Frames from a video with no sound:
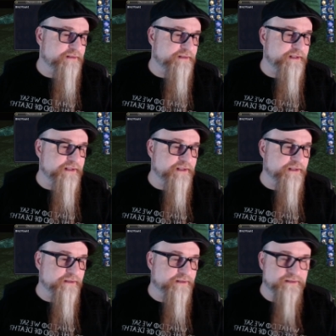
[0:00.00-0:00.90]

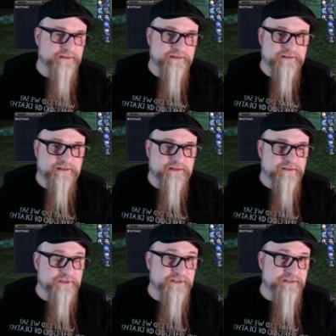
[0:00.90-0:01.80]
here,
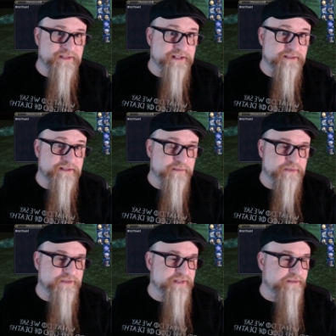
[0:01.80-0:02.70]
which is actually number
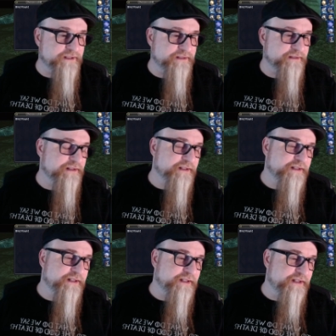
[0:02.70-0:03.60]
seven
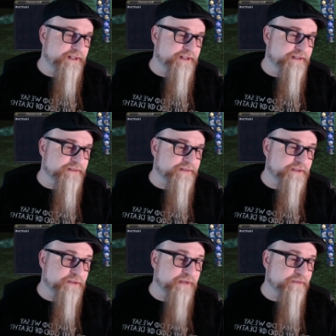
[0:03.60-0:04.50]
is
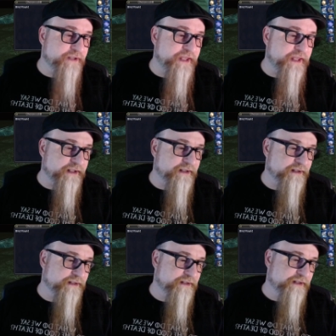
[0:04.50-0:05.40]
you have kick,
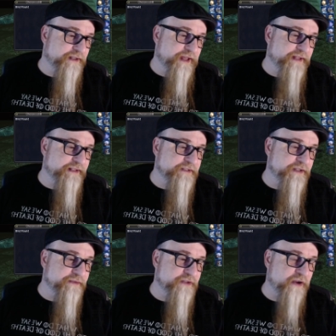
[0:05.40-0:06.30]
and then you
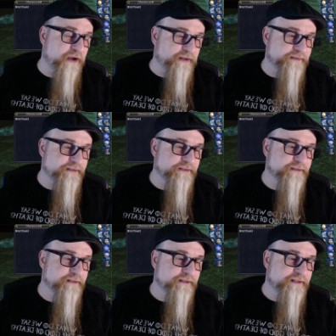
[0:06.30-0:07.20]
have taunt,
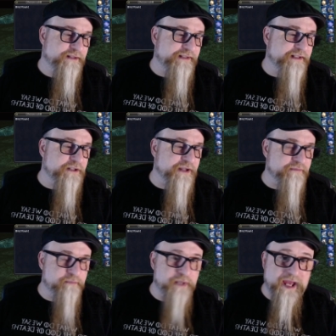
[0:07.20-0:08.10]
and then you
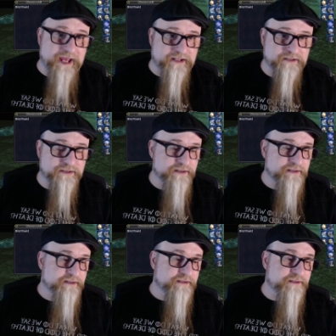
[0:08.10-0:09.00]
have bash.
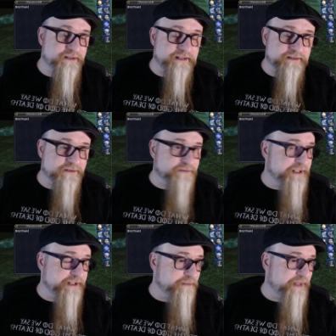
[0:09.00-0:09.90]
So that's
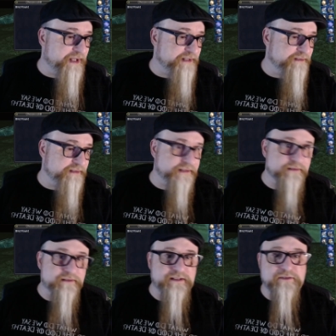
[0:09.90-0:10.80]
three commands
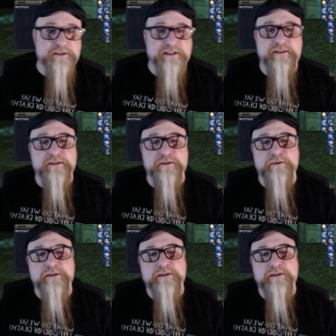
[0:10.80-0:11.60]
here that you could do.